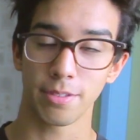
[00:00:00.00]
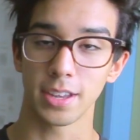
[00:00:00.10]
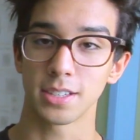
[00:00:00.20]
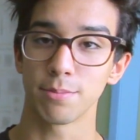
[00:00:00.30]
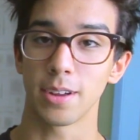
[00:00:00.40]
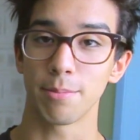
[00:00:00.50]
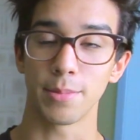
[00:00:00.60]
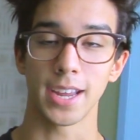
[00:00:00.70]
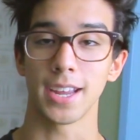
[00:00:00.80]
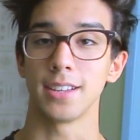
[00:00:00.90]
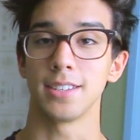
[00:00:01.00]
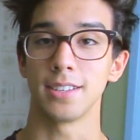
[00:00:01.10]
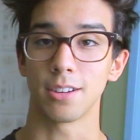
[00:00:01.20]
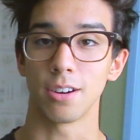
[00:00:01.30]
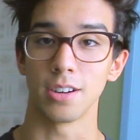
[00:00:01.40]
things in my hands
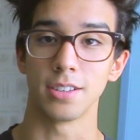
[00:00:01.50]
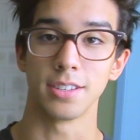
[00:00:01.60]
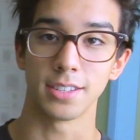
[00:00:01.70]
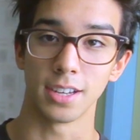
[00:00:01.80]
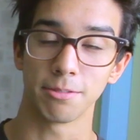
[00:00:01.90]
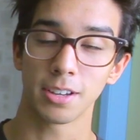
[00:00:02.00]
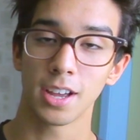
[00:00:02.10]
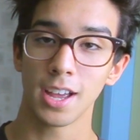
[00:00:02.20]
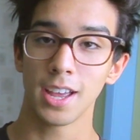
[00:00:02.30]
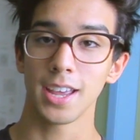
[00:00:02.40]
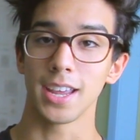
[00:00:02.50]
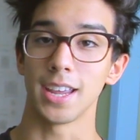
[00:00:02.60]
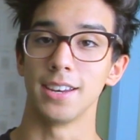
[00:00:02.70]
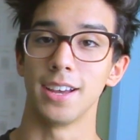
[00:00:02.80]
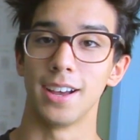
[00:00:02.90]
and cards and stuff.
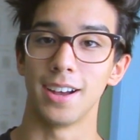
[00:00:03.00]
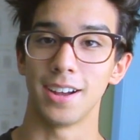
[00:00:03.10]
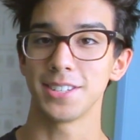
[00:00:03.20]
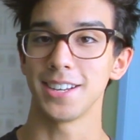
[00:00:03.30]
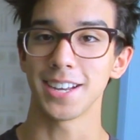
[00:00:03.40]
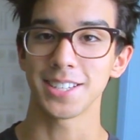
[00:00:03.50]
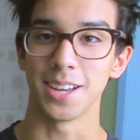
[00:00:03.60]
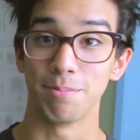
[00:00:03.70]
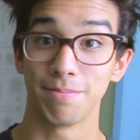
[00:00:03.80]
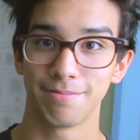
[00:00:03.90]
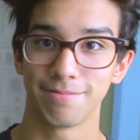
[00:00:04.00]
And I'll see you next time.